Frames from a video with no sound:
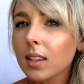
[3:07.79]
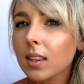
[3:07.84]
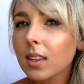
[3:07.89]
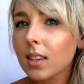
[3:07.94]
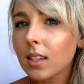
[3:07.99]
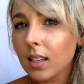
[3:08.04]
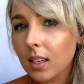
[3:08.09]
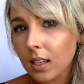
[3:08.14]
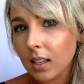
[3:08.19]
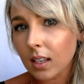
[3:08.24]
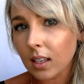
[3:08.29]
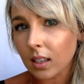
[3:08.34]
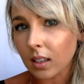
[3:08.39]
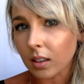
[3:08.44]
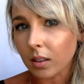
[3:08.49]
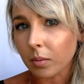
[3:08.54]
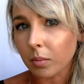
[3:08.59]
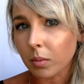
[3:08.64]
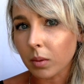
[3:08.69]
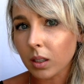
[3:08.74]

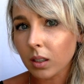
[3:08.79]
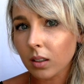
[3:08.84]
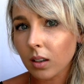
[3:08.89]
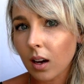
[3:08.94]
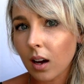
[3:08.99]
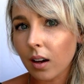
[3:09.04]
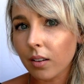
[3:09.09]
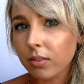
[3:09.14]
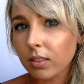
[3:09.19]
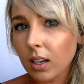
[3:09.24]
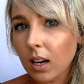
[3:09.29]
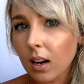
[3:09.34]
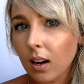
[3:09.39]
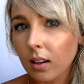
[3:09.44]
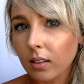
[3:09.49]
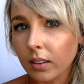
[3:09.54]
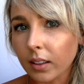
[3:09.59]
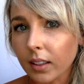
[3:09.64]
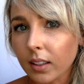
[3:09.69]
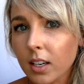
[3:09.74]
theme of
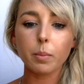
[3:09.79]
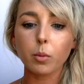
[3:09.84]
color.